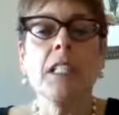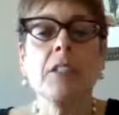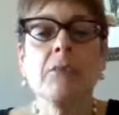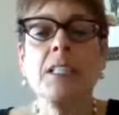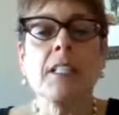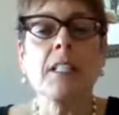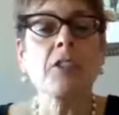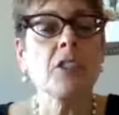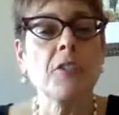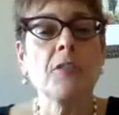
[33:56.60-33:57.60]
it could be
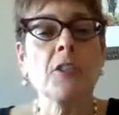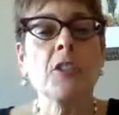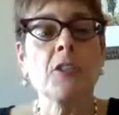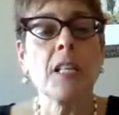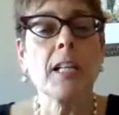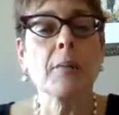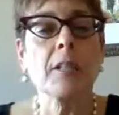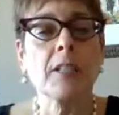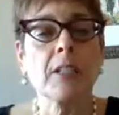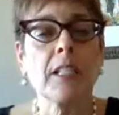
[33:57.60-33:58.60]
such a difficult
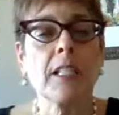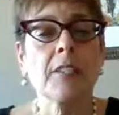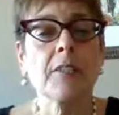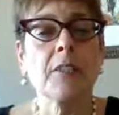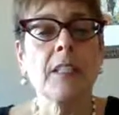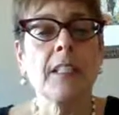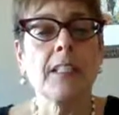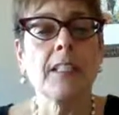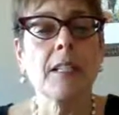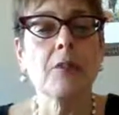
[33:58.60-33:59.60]
time in their life, and they
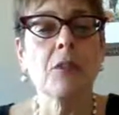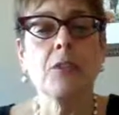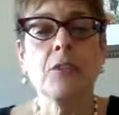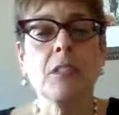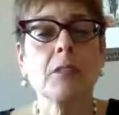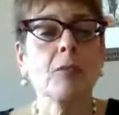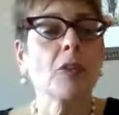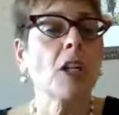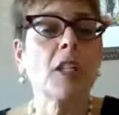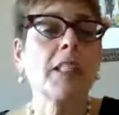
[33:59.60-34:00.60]
accept you, and
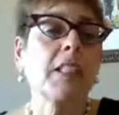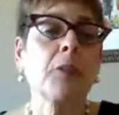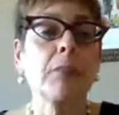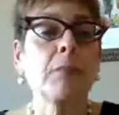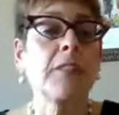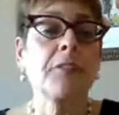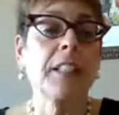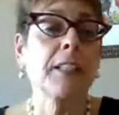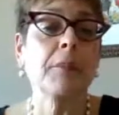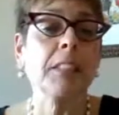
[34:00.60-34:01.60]
we're all like one big
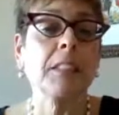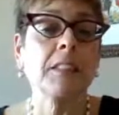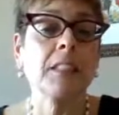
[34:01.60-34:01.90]
family.